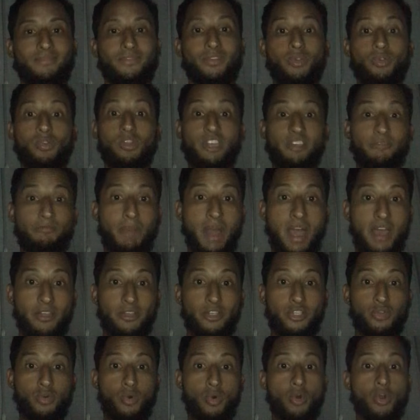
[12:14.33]
you live by the
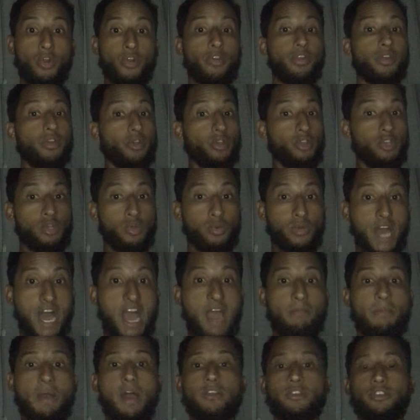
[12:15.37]
sword, you
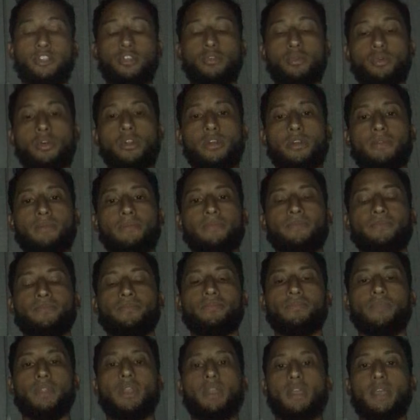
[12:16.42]
die by the sword.
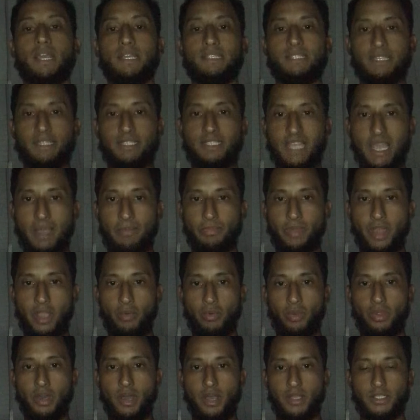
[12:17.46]
It's the same thing
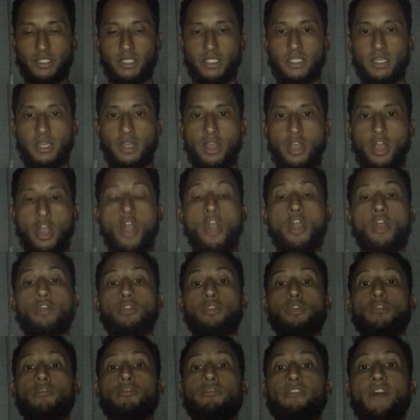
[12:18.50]
with us.
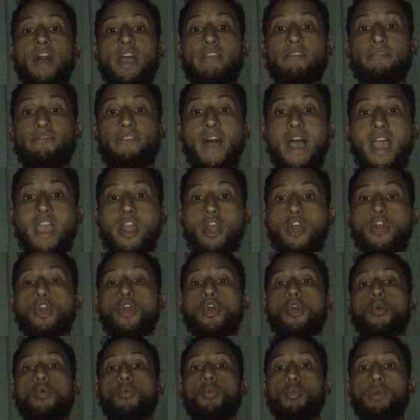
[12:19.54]
You fight fire
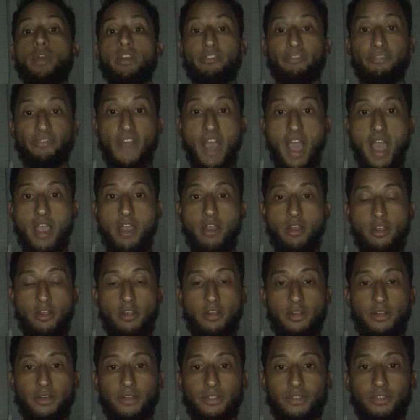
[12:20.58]
with fire,
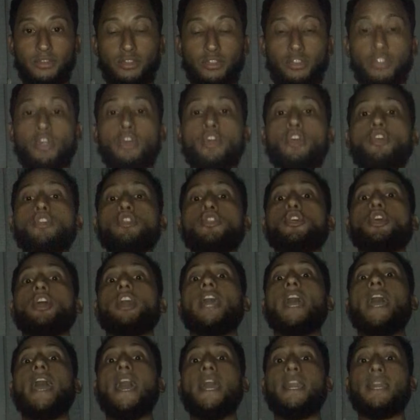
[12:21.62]
you're
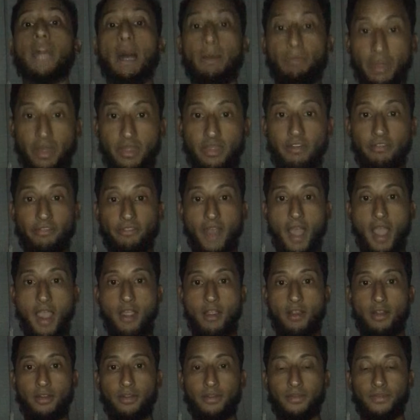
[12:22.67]
going to end up in the fire.